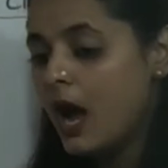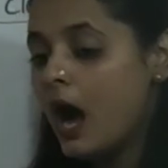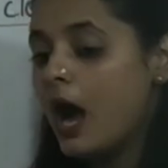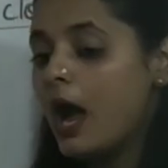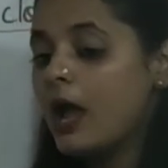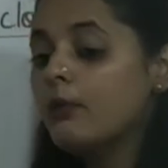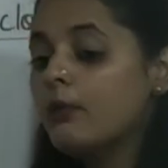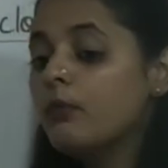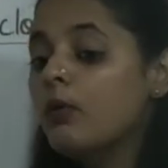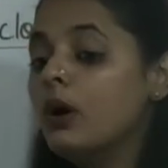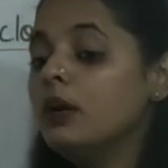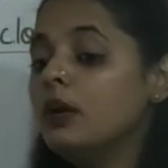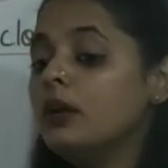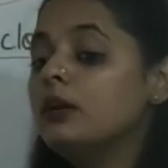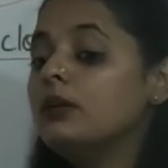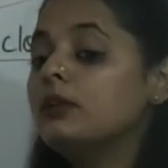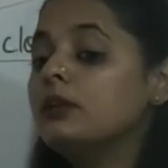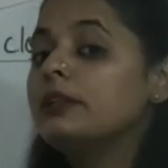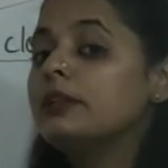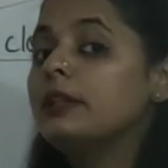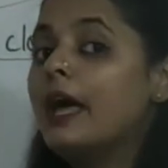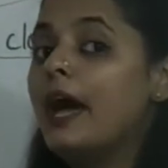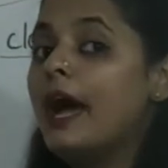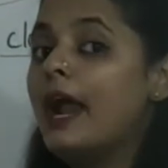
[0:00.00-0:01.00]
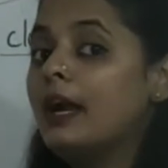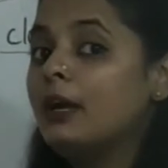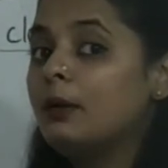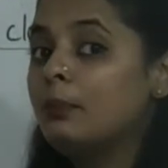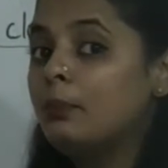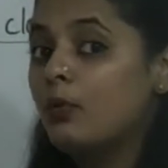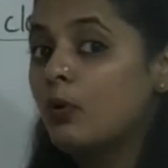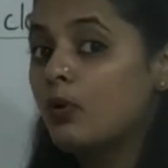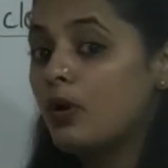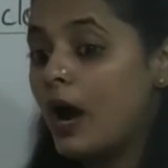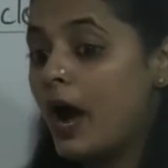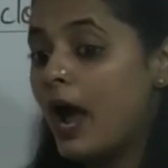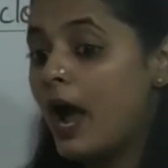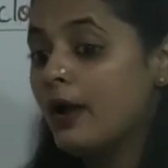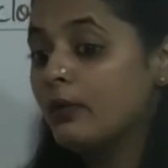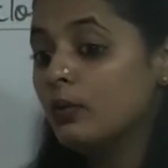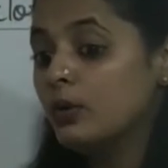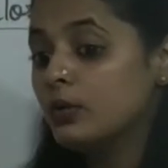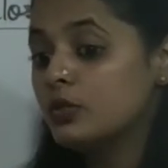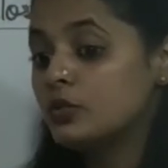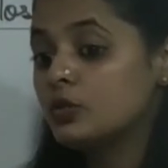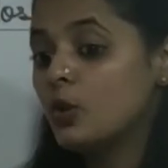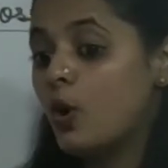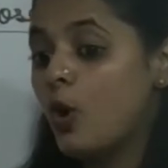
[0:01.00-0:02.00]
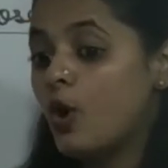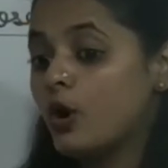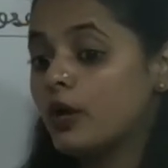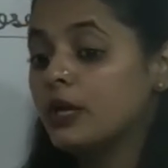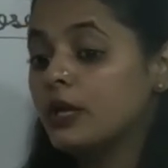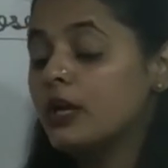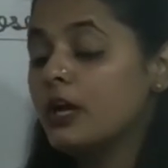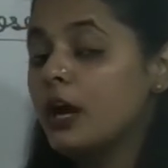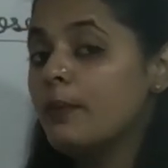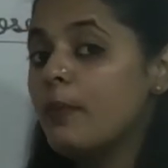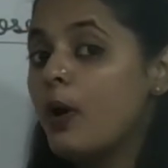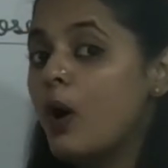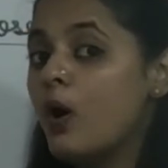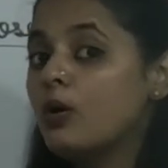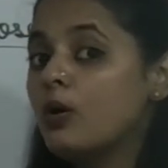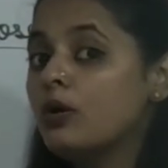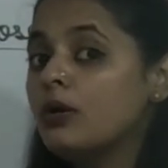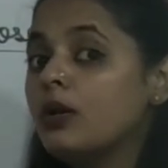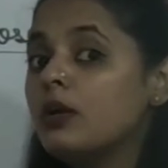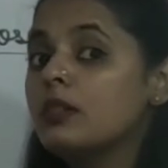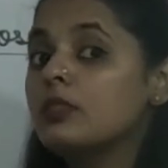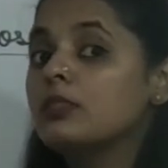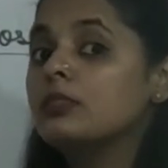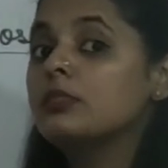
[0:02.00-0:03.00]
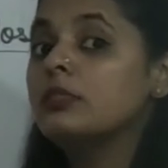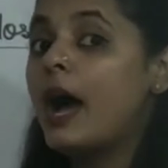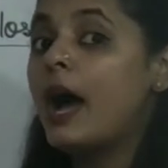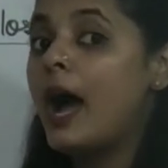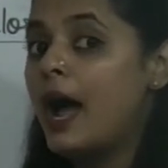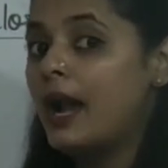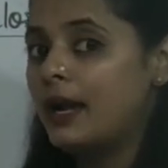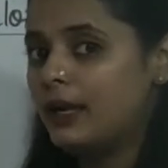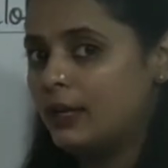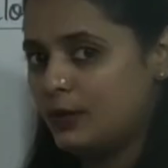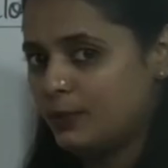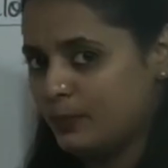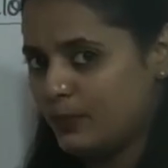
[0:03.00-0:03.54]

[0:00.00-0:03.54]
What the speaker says: I want that book. I was talking about that